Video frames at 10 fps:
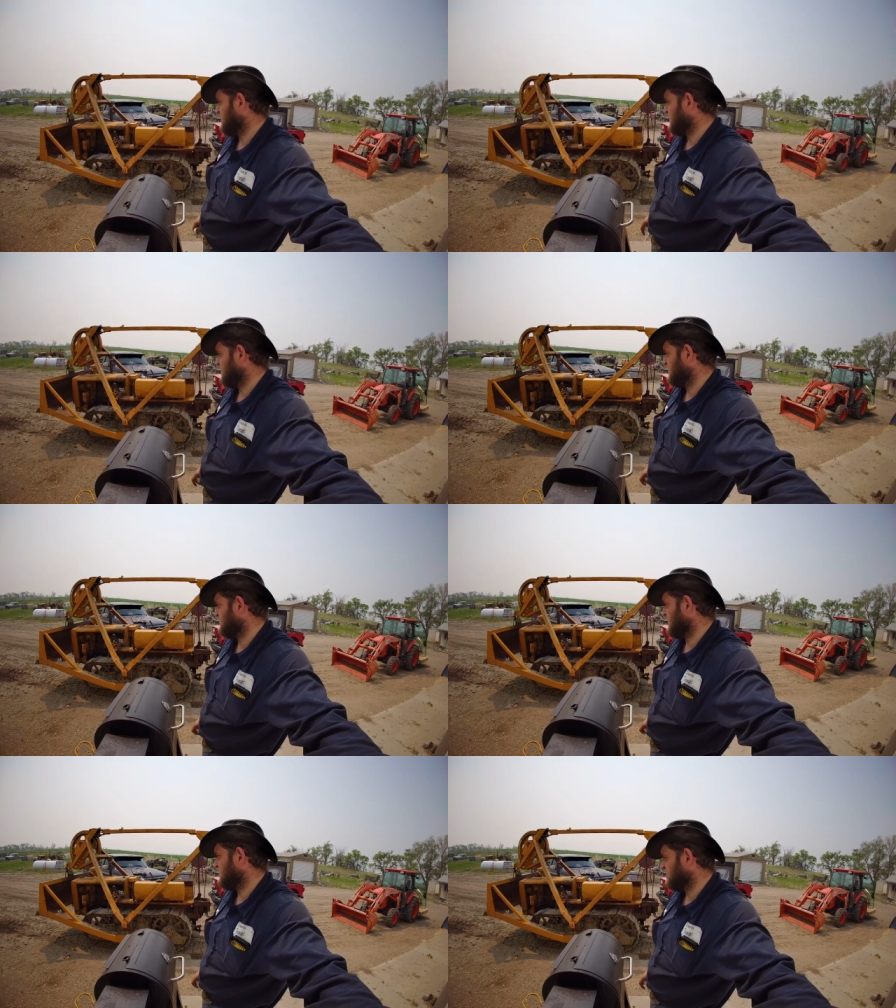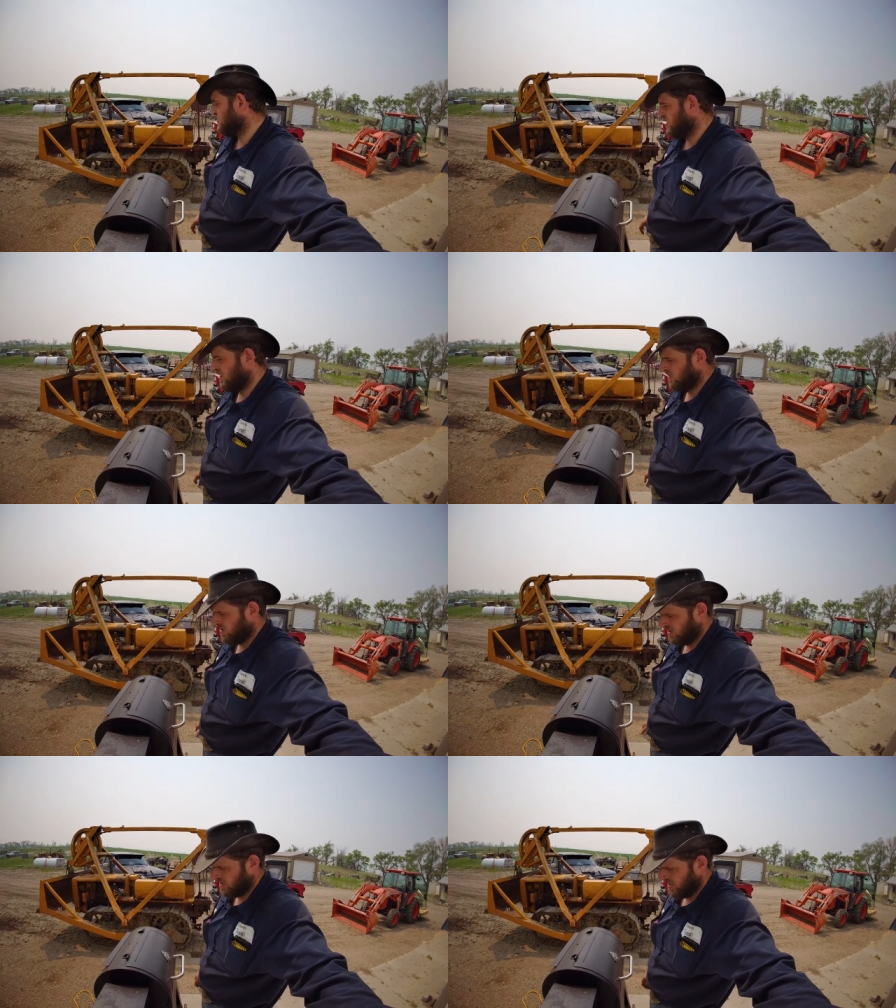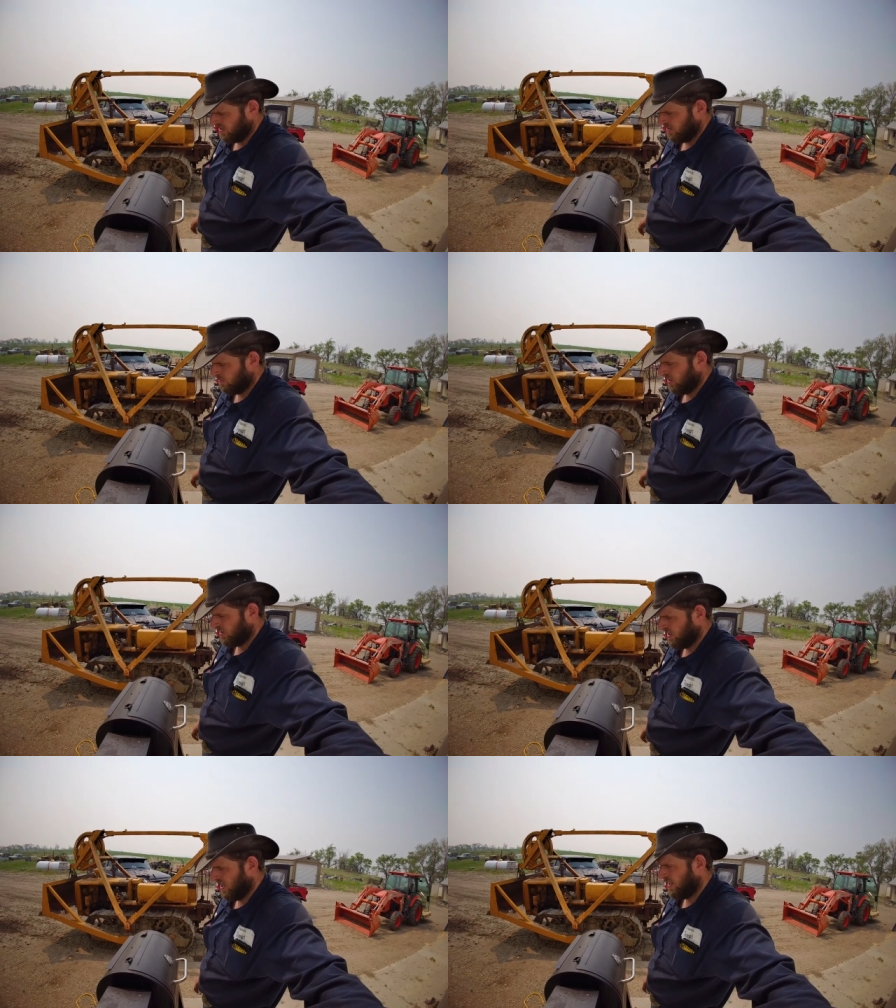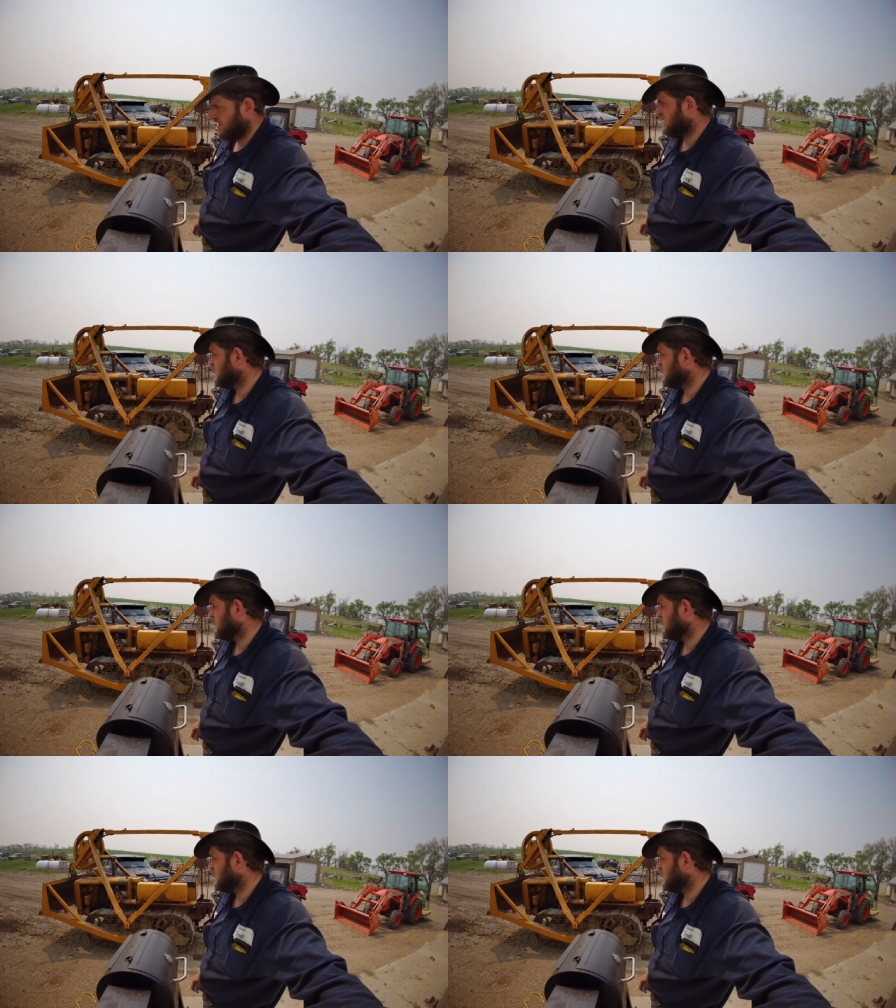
with it, is I do not want it to end up like that.